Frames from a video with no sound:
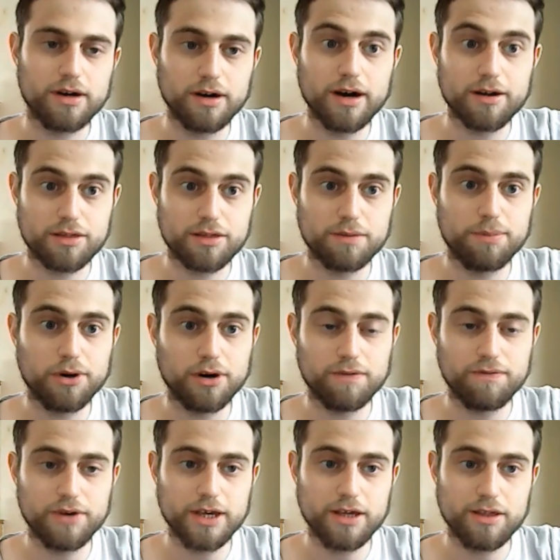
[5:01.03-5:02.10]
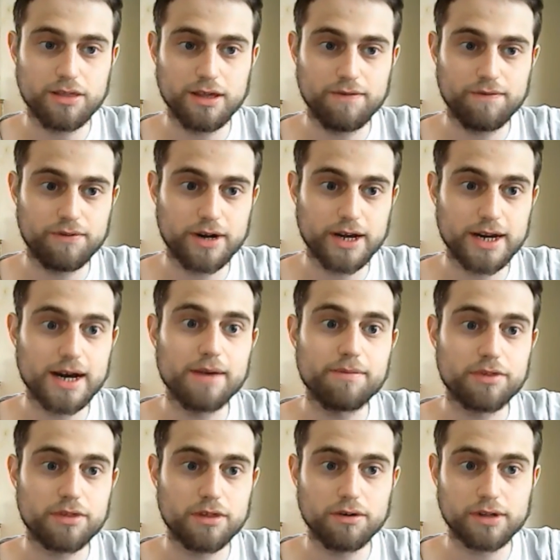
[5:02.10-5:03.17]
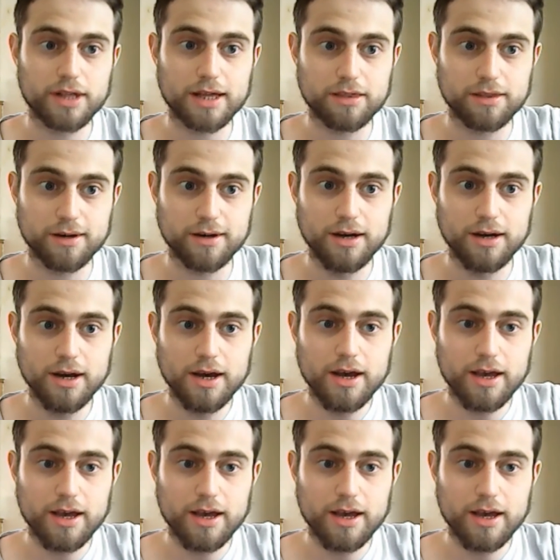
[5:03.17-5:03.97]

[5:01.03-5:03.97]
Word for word: uh, support for EC3, and I'm so glad that